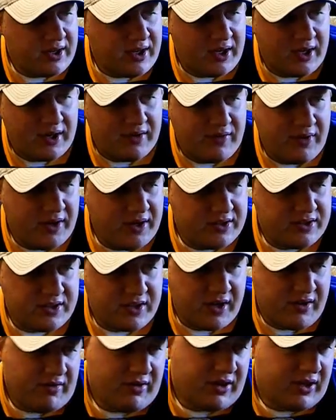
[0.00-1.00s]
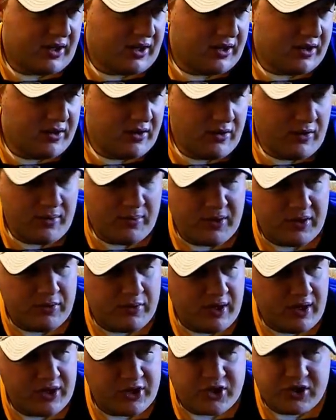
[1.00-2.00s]
to take advantage of everything, we
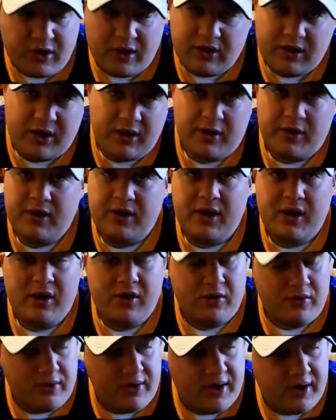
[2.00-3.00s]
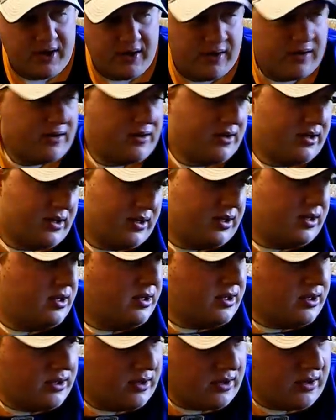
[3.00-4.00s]
got to shut Larry down. We got to,
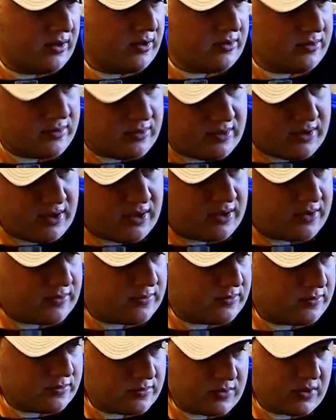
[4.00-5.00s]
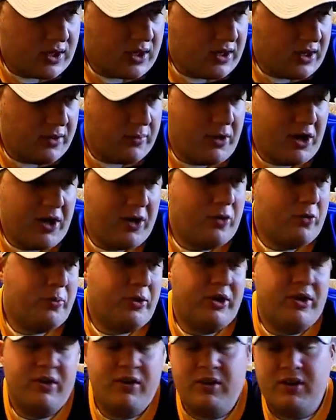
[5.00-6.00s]
in my
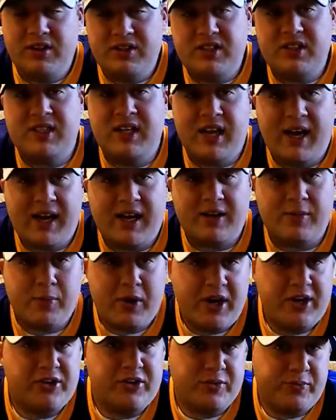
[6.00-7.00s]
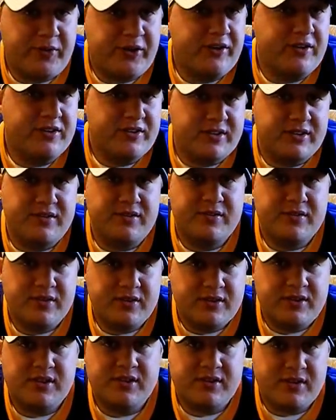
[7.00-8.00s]
opinion, let's attack Patrick Peterson.
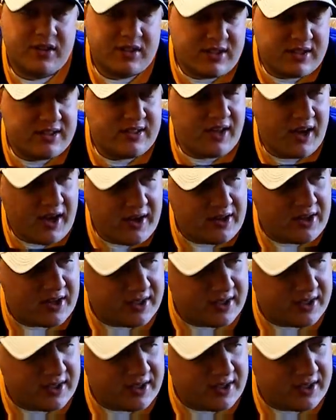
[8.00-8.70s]
Let's attack